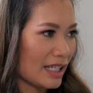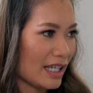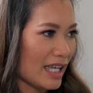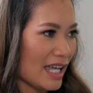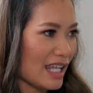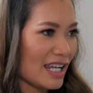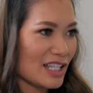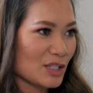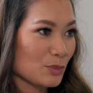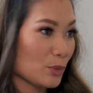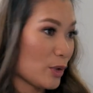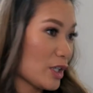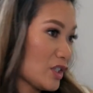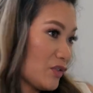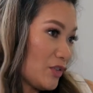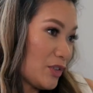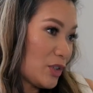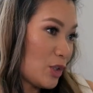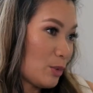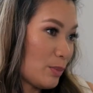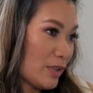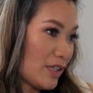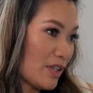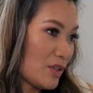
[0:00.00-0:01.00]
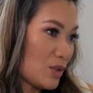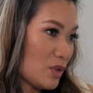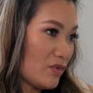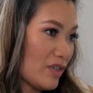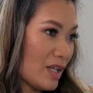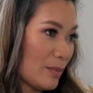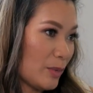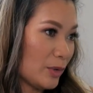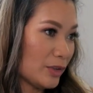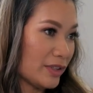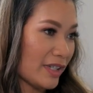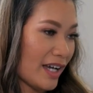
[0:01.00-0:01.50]
And it's worked for you because you've
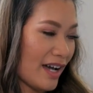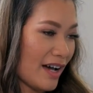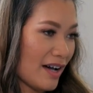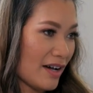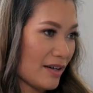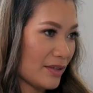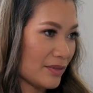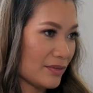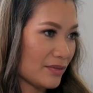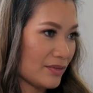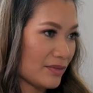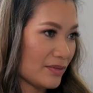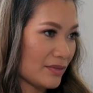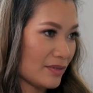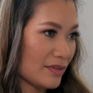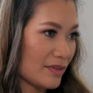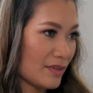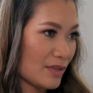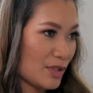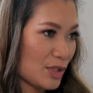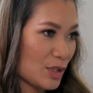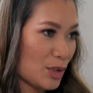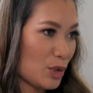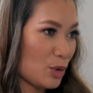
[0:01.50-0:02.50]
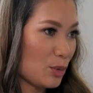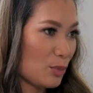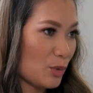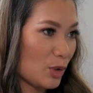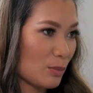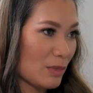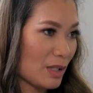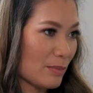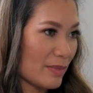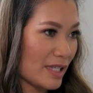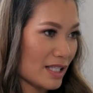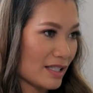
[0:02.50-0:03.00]
able to have 2
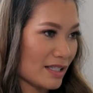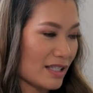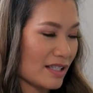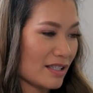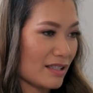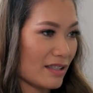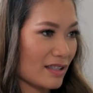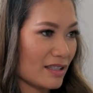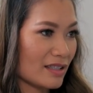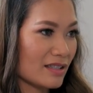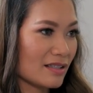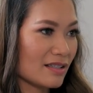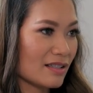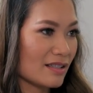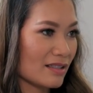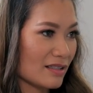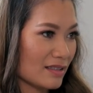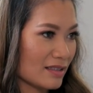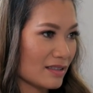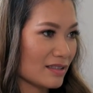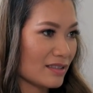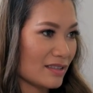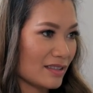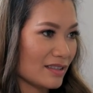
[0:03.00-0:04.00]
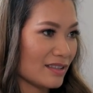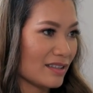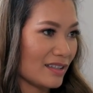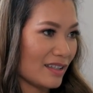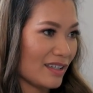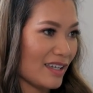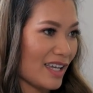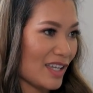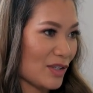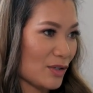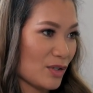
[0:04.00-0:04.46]
booming businesses, and